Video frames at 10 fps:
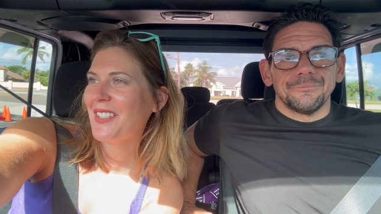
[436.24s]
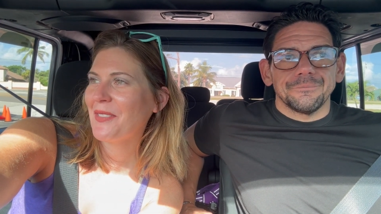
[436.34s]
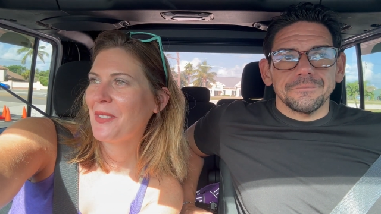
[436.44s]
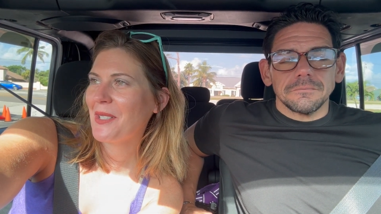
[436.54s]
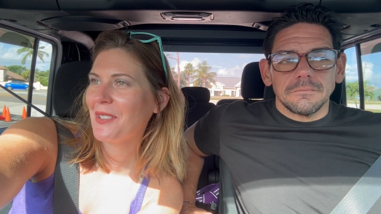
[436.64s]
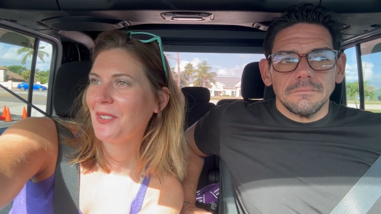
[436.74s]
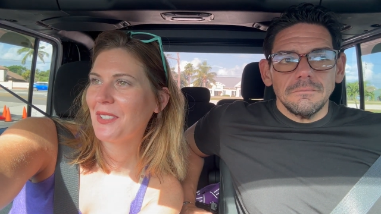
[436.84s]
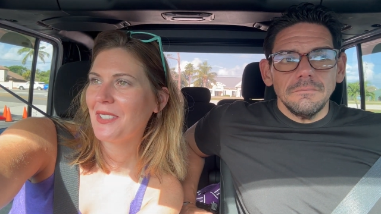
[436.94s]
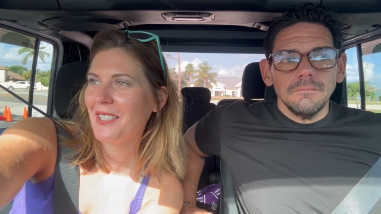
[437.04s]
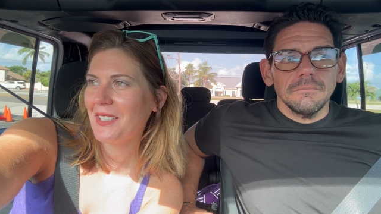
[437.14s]
Speaker 1: everywhere
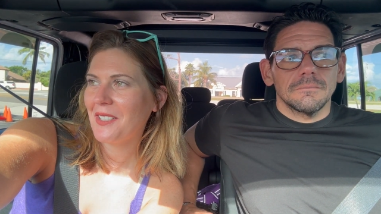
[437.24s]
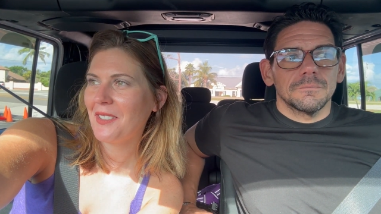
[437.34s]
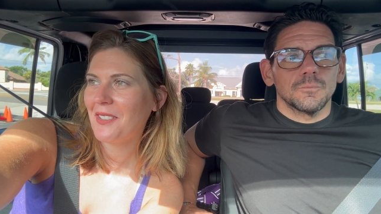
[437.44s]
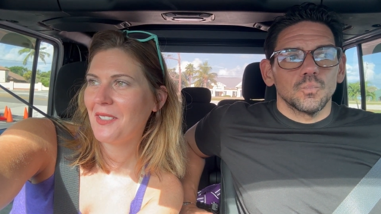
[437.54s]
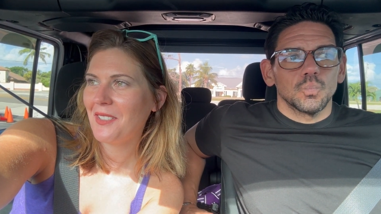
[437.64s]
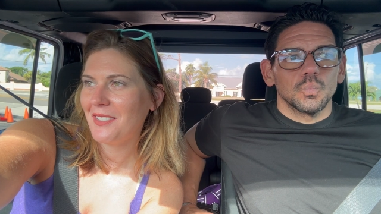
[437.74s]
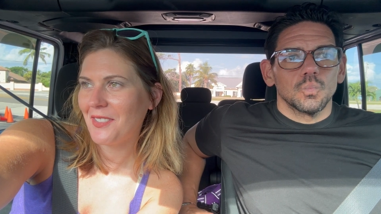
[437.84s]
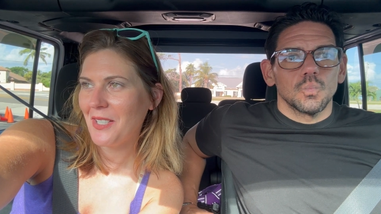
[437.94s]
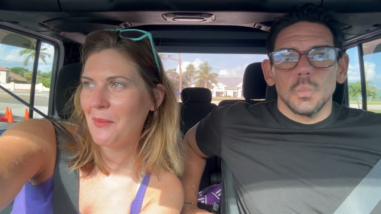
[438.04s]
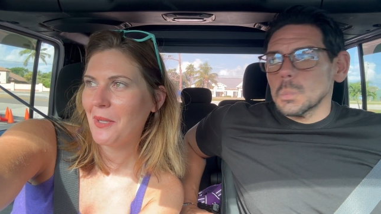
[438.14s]
looks like
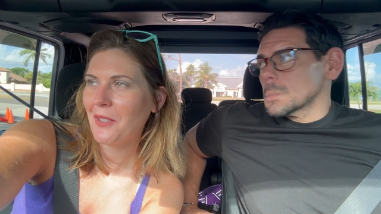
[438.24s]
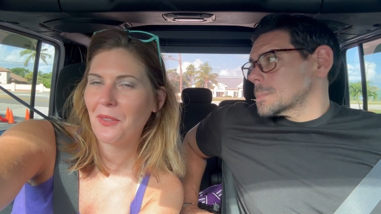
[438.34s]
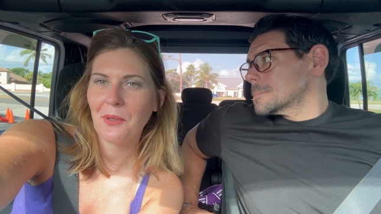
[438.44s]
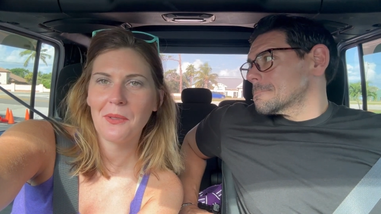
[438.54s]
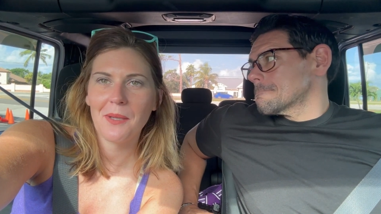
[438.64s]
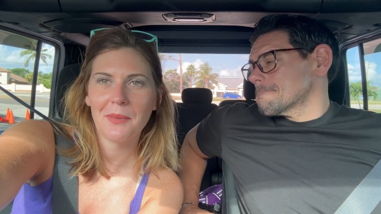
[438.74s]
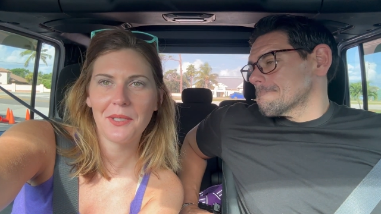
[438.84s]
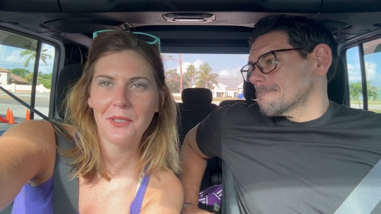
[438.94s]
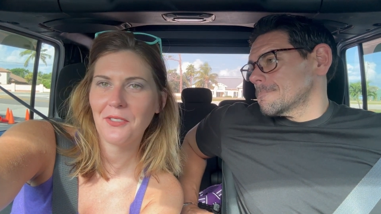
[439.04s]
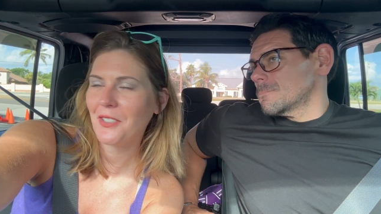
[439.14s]
grandma threw up
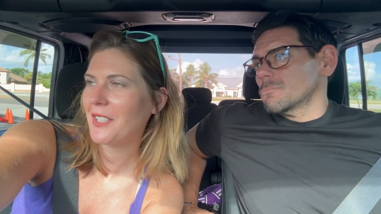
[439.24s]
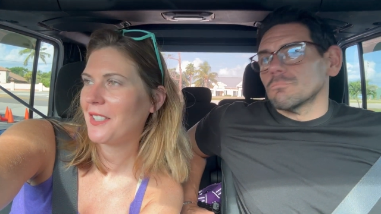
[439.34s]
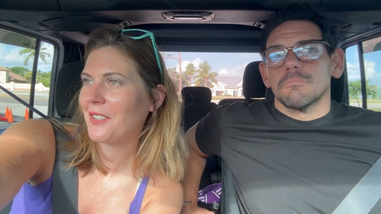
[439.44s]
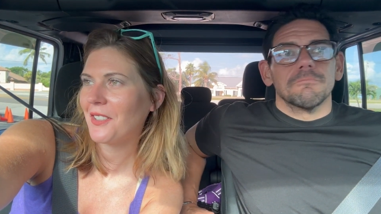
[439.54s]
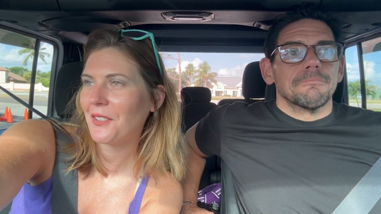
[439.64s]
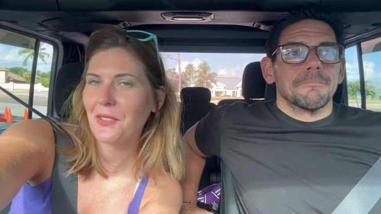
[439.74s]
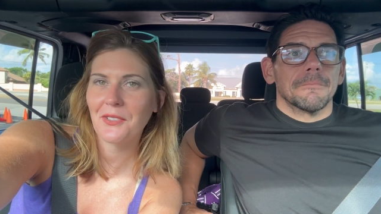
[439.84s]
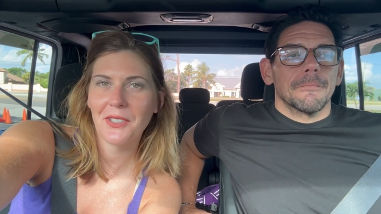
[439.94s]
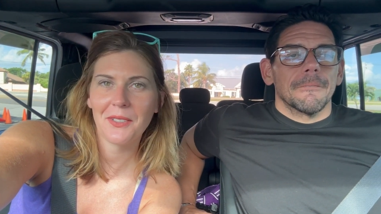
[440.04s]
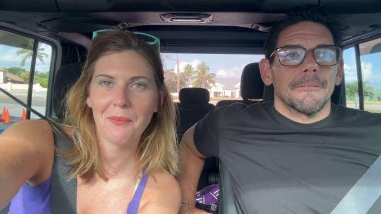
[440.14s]
surfer gear all
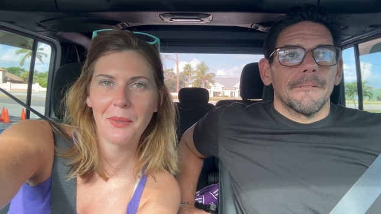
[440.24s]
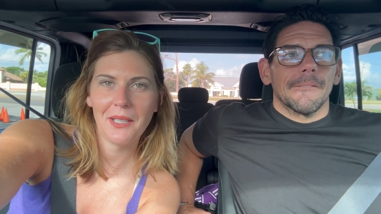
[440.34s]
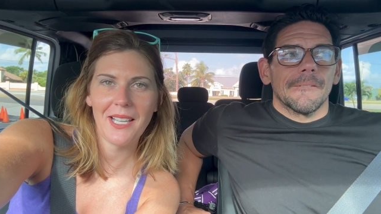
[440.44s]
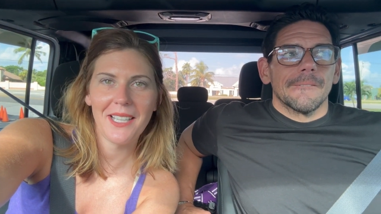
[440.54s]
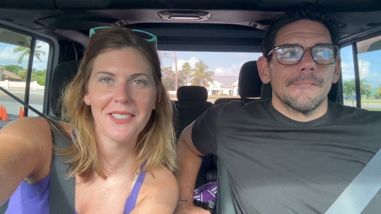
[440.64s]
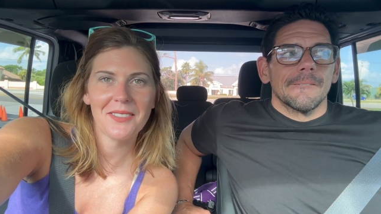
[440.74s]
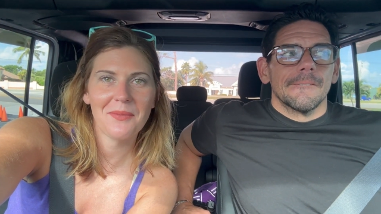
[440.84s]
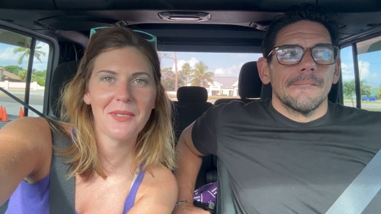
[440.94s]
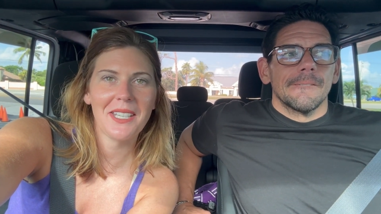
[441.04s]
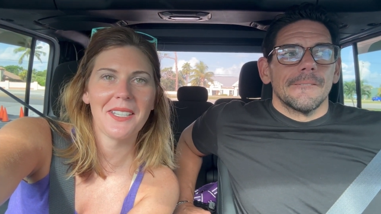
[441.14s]
over the plaid
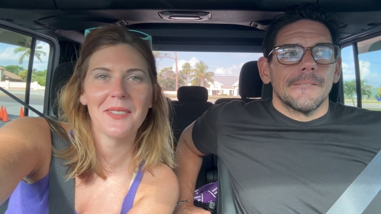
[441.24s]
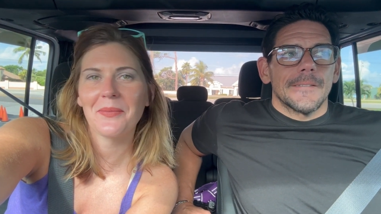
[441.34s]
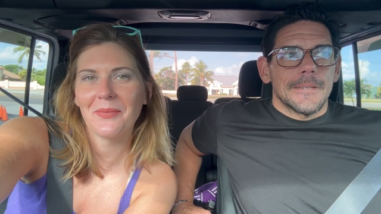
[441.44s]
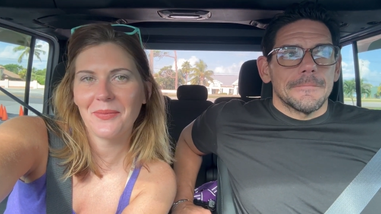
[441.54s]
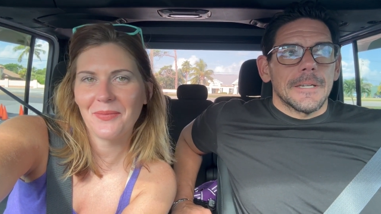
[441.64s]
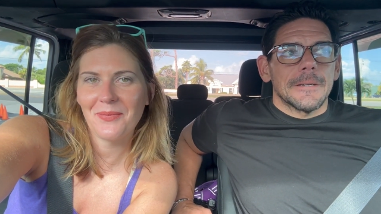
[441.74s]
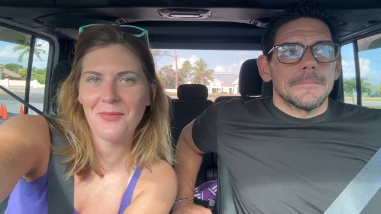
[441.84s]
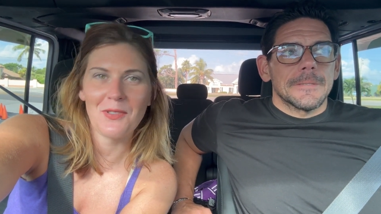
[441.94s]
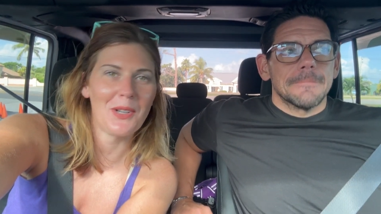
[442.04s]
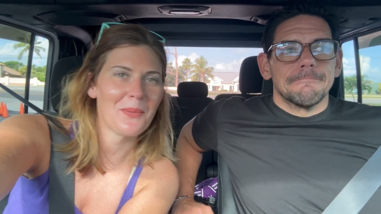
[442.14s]
gingham
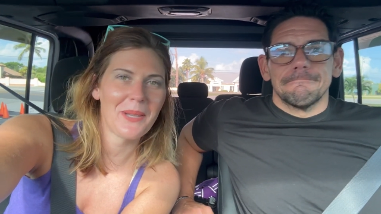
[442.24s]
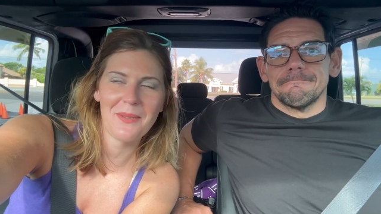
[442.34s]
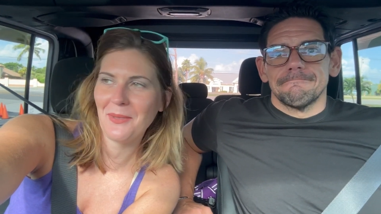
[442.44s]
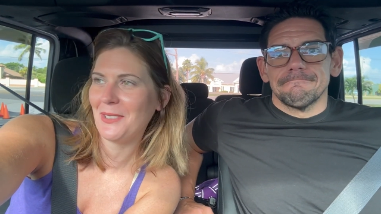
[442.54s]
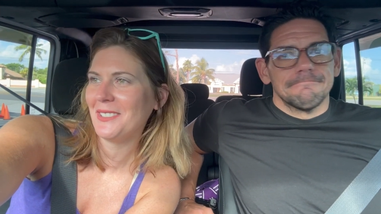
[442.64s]
sometimes wallpaper.